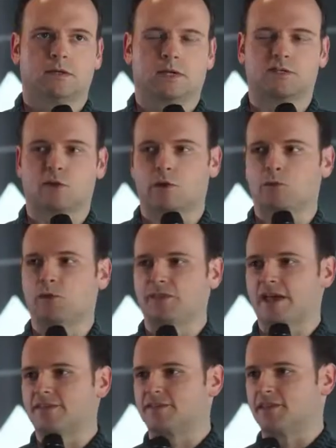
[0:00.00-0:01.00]
And so I wrote
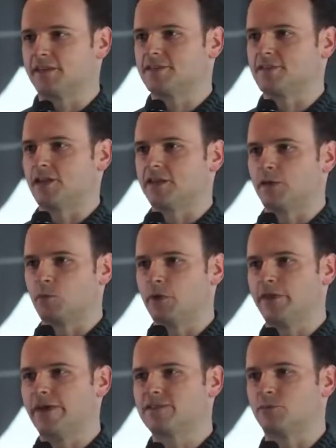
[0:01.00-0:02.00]
that sentence, and I thought,
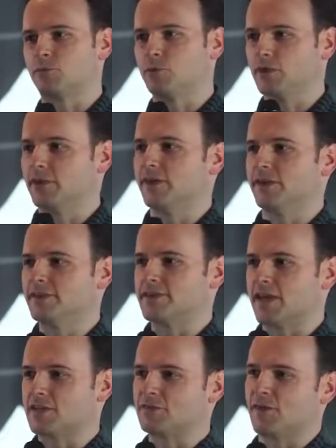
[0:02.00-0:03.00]
well, that's a really
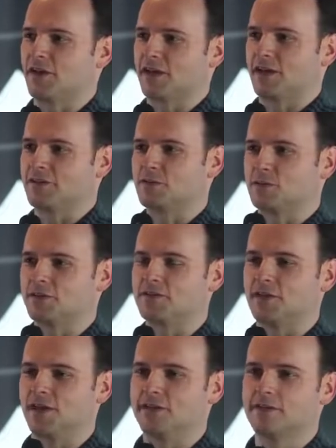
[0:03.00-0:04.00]
unsatisfying answer to
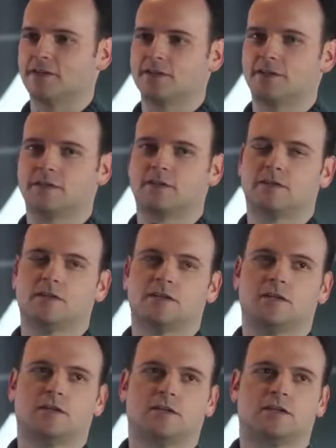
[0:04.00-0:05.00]
send.
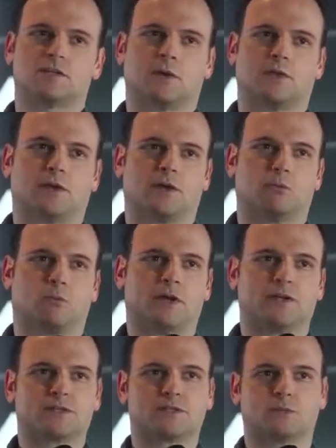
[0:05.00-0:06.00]
So I thought,
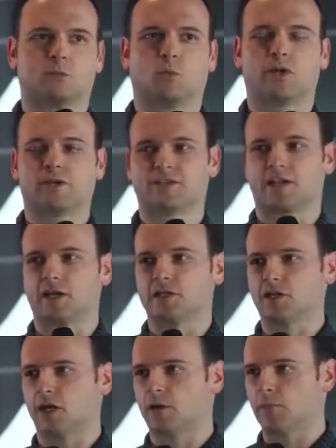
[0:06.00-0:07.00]
what else can I
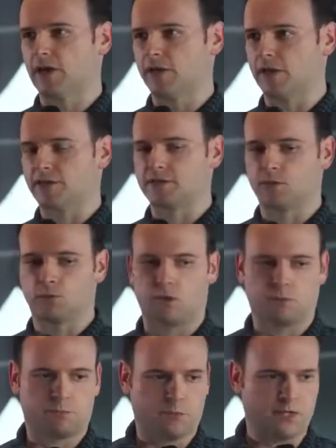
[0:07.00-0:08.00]
talk about? And I said,
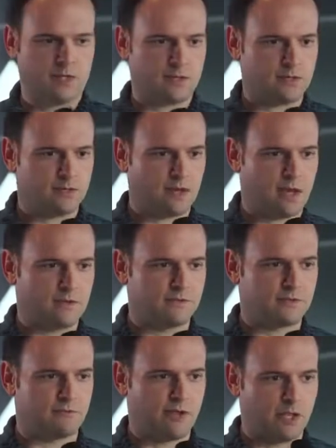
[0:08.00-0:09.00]
well, really,
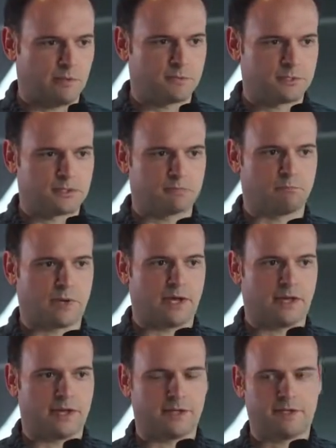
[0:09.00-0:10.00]
I've developed
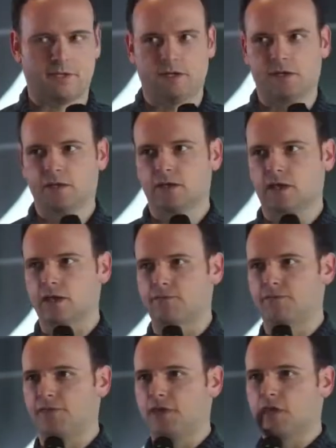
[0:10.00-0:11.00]
by kind
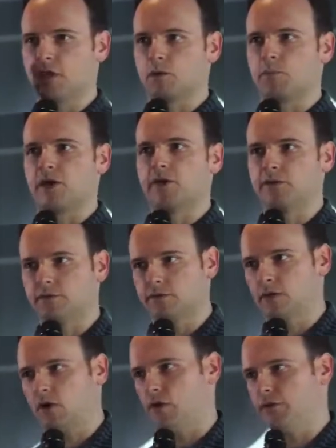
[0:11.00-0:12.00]
of thinking about
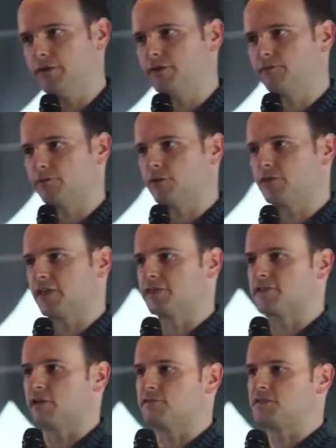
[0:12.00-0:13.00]
all the different
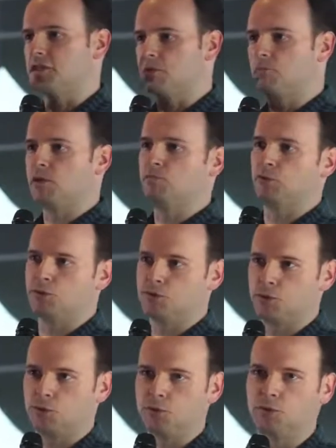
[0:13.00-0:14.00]
things I've seen people
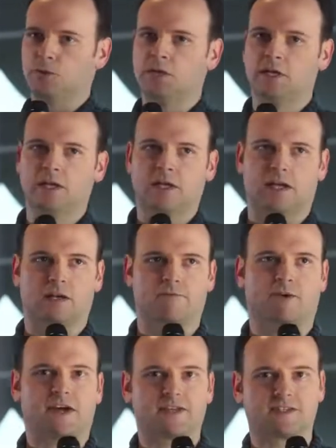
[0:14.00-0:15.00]
do and
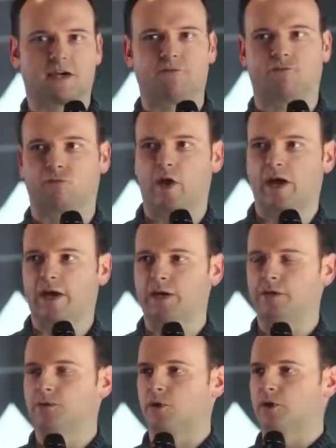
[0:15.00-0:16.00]
advice I've
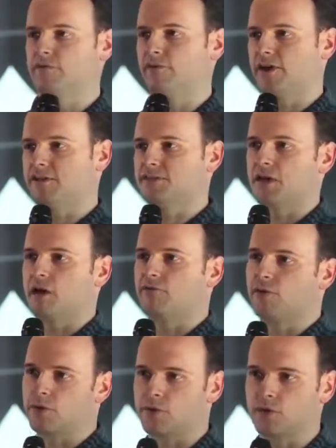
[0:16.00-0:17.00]
read or advice I've
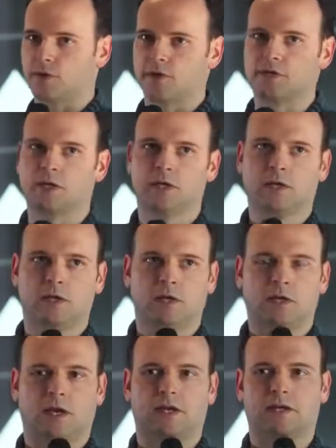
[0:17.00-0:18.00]
heard,
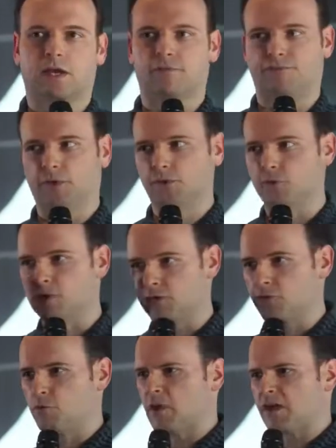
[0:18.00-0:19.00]
and kind of filtering it
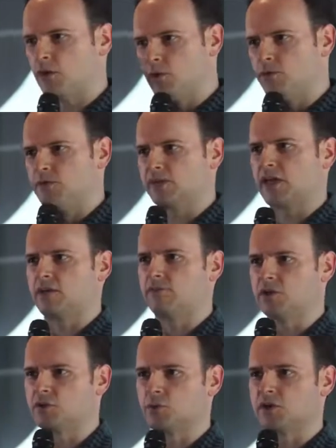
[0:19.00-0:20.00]
through my own kind of
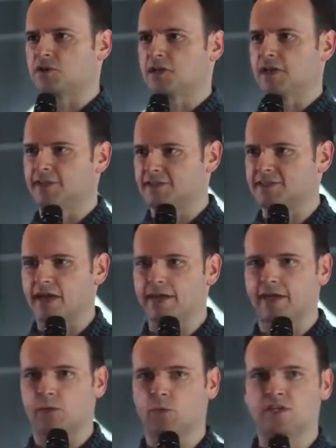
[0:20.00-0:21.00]
intuition and
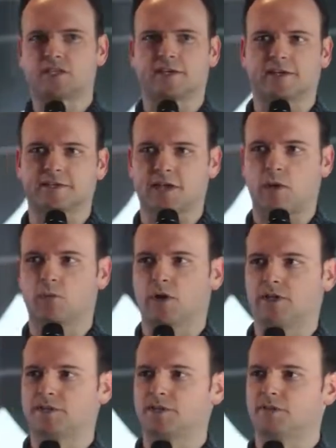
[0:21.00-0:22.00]
deciding which things I
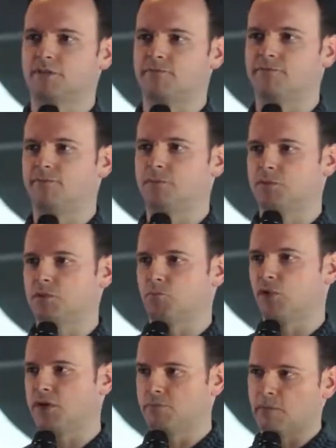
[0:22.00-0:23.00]
want to
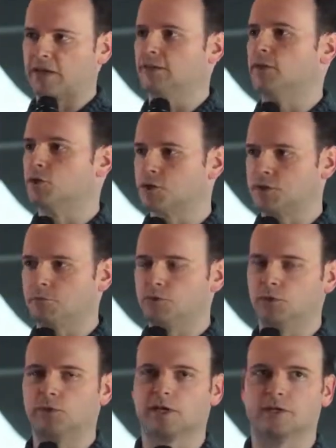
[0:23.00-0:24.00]
put in my leadership
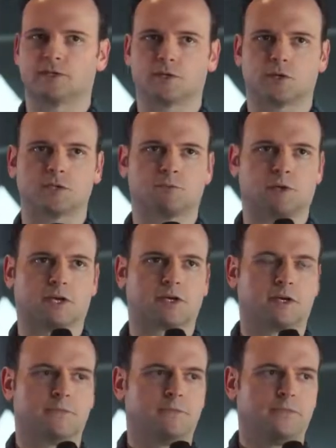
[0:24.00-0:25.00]
toolkit, so to speak.